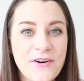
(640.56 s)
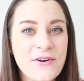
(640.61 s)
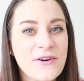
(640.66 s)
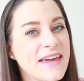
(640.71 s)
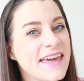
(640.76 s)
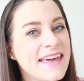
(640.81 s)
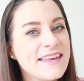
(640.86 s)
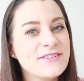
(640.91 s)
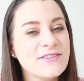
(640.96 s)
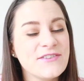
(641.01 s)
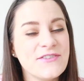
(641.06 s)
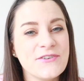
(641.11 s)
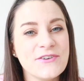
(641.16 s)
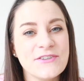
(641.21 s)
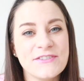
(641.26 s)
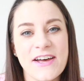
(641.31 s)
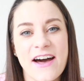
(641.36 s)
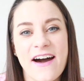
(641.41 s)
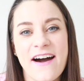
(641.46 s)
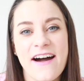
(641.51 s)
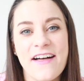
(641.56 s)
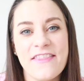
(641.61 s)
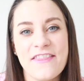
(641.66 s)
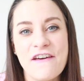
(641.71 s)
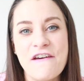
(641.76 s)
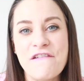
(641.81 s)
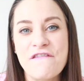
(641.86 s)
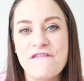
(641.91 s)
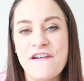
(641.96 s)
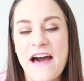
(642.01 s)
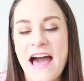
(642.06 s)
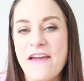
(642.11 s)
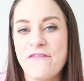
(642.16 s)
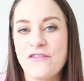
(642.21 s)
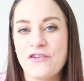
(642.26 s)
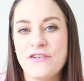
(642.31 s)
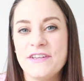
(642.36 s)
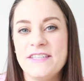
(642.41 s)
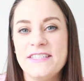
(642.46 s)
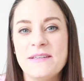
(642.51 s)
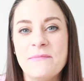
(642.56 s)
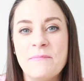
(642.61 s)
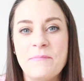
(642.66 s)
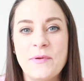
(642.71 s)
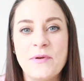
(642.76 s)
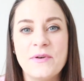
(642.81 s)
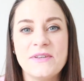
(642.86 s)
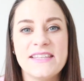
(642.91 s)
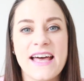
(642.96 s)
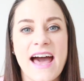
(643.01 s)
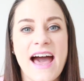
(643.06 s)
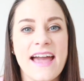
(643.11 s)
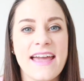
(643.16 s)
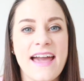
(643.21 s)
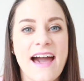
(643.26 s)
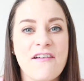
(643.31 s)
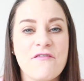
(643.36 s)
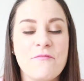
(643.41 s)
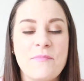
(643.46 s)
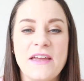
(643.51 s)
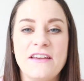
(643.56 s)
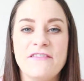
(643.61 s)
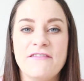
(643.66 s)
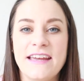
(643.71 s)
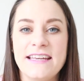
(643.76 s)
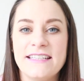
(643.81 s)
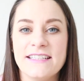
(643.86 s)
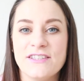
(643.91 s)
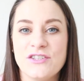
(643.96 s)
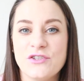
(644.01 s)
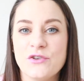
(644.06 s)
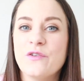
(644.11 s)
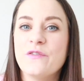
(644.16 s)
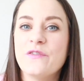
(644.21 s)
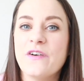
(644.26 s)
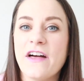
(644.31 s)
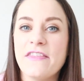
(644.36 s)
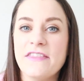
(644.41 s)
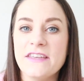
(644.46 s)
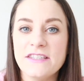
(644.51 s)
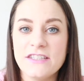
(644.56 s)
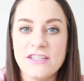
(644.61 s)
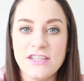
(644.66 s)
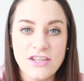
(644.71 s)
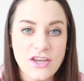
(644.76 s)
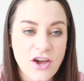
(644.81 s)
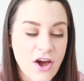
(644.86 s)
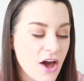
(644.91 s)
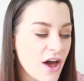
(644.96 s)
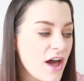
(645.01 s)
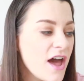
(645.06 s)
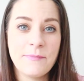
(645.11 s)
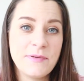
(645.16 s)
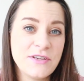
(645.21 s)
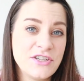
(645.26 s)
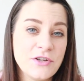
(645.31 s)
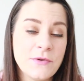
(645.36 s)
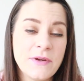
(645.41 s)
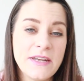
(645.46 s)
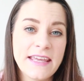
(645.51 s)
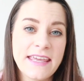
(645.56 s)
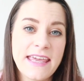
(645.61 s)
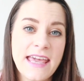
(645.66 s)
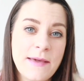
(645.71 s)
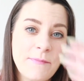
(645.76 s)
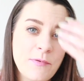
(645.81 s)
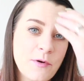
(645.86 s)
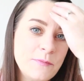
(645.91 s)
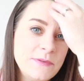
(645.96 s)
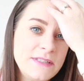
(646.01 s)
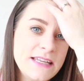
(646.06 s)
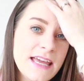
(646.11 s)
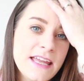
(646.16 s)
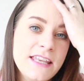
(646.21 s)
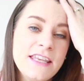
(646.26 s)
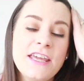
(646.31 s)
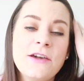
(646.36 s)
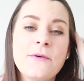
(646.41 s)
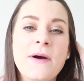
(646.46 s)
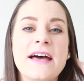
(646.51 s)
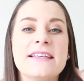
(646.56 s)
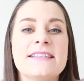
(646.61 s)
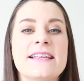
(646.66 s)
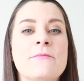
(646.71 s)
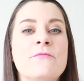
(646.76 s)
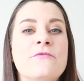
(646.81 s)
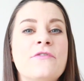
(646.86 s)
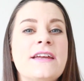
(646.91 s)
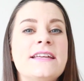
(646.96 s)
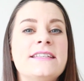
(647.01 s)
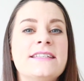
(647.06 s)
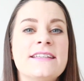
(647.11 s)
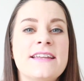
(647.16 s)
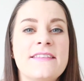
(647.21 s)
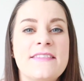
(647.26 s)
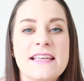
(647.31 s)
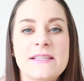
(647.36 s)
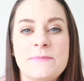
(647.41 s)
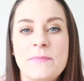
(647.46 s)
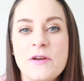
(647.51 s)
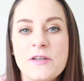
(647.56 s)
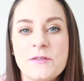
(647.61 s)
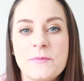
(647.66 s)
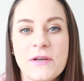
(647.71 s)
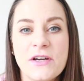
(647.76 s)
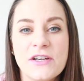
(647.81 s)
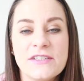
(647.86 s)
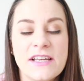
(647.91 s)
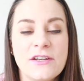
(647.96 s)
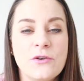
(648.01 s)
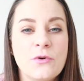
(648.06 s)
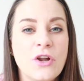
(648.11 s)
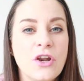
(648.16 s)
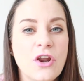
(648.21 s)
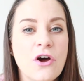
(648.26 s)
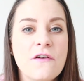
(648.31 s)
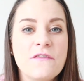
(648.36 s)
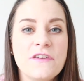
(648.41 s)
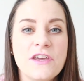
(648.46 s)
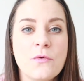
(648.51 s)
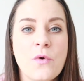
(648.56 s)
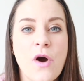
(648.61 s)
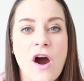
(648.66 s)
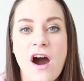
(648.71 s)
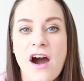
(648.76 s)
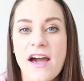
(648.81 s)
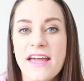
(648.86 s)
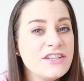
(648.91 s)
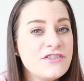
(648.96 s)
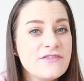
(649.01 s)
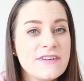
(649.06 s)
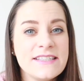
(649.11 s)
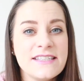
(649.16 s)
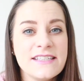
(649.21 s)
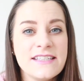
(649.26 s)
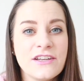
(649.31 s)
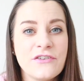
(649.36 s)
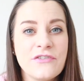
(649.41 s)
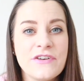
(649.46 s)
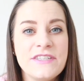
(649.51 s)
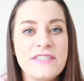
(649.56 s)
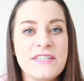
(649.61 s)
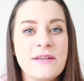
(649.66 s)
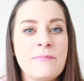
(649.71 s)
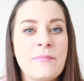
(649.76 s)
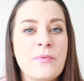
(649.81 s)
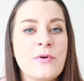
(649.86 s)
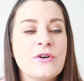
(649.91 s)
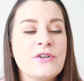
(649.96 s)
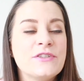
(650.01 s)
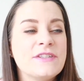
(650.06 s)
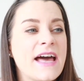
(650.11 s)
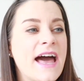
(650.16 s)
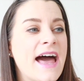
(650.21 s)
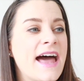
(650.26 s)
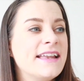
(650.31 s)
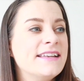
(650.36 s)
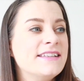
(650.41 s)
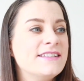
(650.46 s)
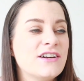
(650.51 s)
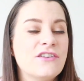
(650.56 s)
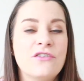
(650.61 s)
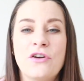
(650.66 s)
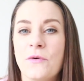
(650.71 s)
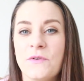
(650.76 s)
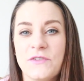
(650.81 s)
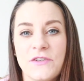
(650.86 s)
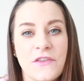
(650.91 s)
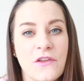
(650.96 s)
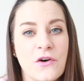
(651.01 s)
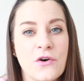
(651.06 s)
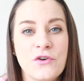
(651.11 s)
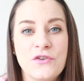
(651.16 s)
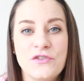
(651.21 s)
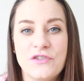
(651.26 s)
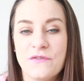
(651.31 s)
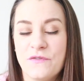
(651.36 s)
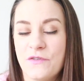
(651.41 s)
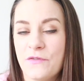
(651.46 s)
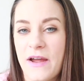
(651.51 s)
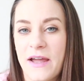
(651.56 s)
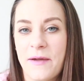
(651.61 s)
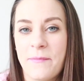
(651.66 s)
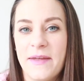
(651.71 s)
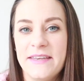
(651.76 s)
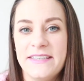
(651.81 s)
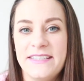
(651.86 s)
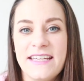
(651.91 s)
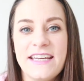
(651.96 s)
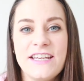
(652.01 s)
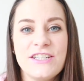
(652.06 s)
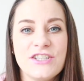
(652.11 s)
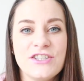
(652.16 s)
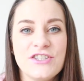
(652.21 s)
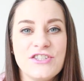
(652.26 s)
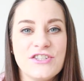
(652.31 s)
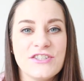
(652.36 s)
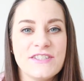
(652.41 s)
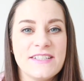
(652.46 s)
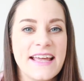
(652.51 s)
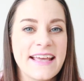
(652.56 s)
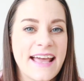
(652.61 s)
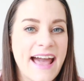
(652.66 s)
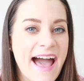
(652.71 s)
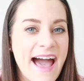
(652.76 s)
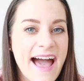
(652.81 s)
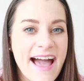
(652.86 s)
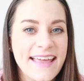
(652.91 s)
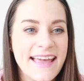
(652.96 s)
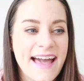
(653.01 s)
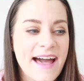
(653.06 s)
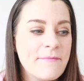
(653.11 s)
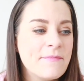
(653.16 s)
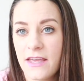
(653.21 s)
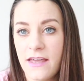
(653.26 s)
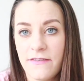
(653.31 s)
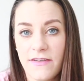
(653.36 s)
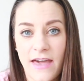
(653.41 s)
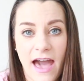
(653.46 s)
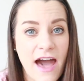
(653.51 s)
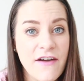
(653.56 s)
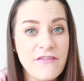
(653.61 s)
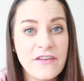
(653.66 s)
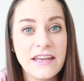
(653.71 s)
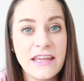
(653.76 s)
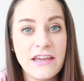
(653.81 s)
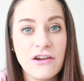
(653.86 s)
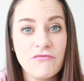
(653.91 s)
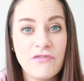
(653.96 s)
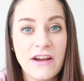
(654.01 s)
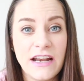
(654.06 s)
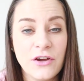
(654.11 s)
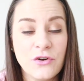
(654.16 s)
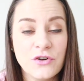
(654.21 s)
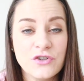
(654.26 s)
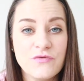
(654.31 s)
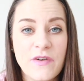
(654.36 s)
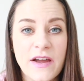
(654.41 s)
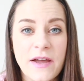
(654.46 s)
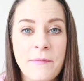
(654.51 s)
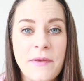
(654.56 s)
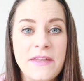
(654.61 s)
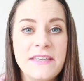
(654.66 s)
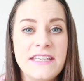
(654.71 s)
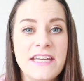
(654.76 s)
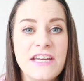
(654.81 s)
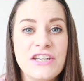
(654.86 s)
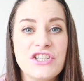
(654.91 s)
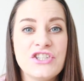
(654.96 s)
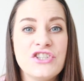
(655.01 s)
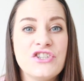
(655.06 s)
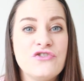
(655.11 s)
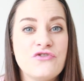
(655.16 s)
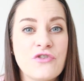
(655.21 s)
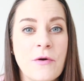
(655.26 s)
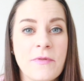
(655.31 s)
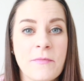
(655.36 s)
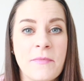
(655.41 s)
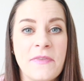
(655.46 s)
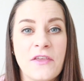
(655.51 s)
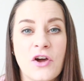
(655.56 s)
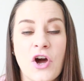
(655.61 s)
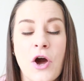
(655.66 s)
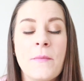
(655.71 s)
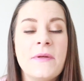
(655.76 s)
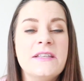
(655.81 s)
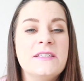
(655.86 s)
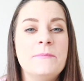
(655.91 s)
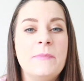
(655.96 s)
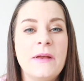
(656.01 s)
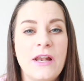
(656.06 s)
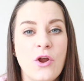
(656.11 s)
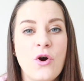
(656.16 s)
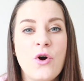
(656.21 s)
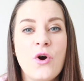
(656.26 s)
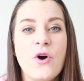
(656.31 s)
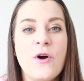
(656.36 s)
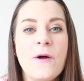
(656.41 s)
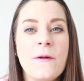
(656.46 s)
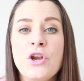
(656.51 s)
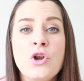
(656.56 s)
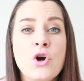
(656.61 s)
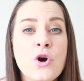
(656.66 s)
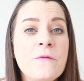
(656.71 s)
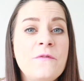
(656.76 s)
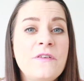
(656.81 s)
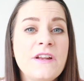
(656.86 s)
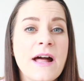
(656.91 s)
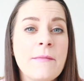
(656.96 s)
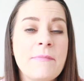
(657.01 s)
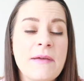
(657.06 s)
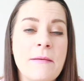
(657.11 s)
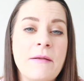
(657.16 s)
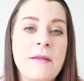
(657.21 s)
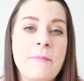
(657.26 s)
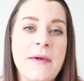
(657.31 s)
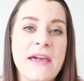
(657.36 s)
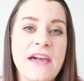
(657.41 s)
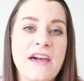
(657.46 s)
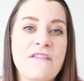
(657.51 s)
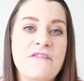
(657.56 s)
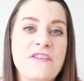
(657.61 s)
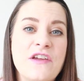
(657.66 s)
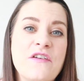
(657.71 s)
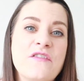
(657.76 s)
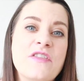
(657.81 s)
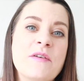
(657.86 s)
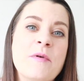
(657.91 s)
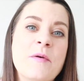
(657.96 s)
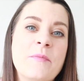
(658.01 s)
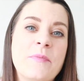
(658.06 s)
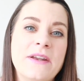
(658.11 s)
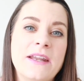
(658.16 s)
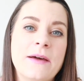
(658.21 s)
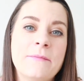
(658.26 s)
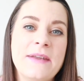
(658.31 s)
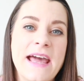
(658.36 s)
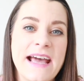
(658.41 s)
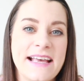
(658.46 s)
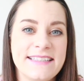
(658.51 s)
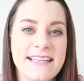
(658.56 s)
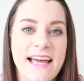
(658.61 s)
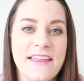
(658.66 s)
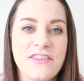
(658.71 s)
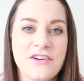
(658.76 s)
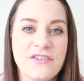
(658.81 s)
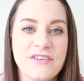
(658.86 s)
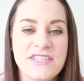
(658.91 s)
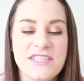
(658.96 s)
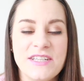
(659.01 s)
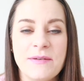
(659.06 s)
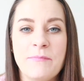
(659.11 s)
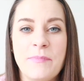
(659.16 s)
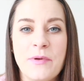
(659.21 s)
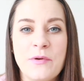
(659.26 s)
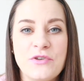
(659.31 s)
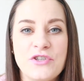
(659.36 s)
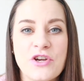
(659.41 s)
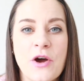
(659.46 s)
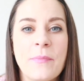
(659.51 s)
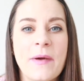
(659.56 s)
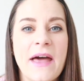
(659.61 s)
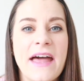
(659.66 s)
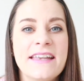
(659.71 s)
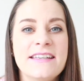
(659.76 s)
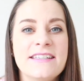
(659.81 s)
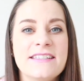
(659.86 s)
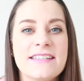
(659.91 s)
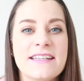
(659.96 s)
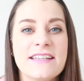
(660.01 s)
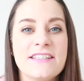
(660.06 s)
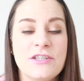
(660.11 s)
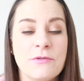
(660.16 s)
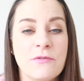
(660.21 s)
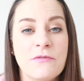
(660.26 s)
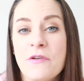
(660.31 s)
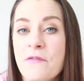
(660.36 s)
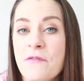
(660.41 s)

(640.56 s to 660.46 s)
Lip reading: Okay, so those are the 5 Christian books that I have been reading so far this year. I'll be sure to keep updating you as I'm reading these books because I know a lot of you are interested in Christian books and are always on the hunt for recommendations, just like I am. If you have any really good recommendations, drop them in the comments below and hopefully I'll be able to pick a few of them up when I'm next at the Christian bookshop and do a